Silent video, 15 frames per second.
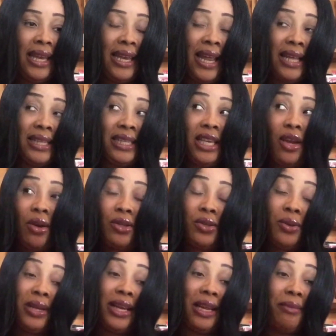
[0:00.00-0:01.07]
That he
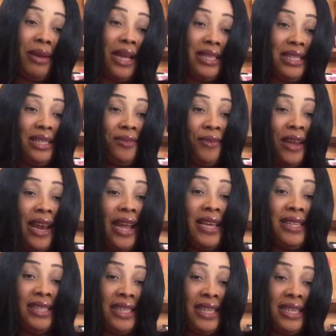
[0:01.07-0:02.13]
also claimed that his father
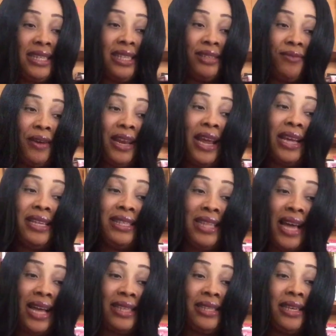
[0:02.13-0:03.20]
is this, his father is
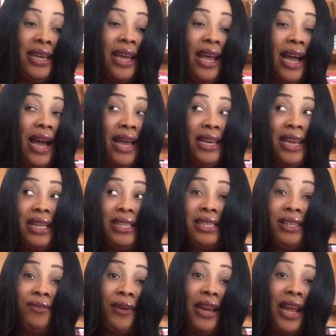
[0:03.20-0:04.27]
that, and that
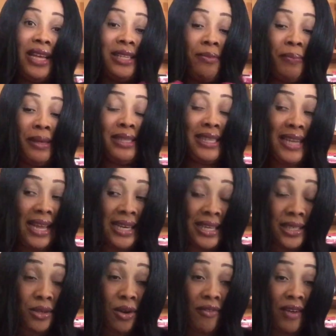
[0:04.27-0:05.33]
his father is the person that
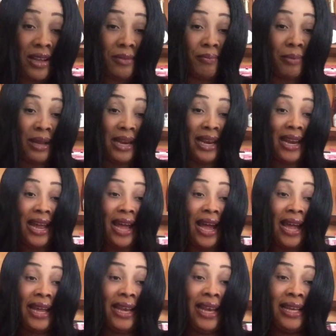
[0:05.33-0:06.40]
discovered Banana
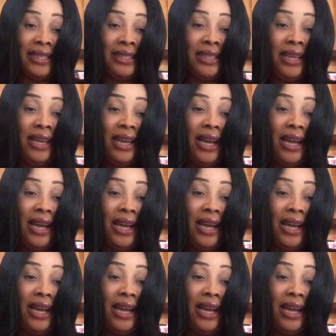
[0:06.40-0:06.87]
Island.